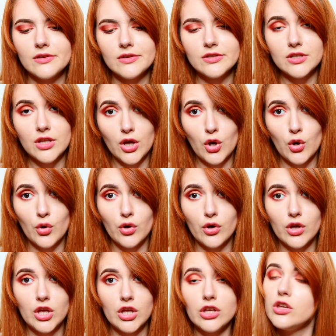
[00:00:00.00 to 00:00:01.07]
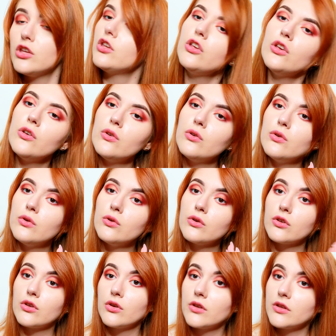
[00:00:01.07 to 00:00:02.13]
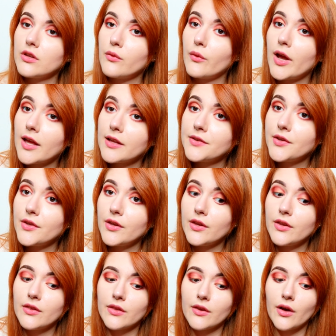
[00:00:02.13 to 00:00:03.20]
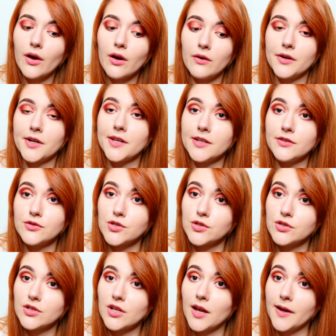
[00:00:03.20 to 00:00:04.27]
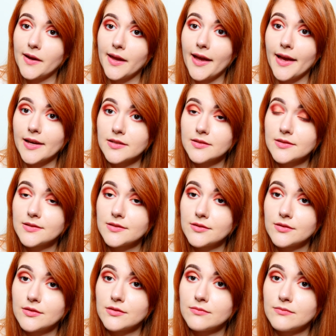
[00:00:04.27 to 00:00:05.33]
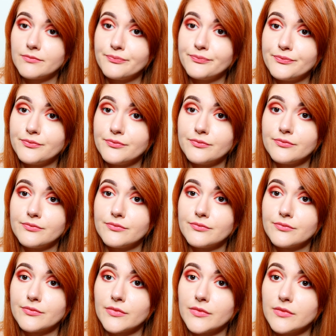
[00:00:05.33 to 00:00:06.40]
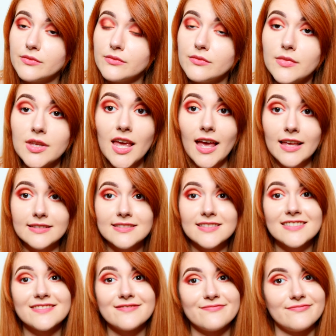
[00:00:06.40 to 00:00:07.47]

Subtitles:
"So you cooked the rat in our kitchen?" I asked. "Yes."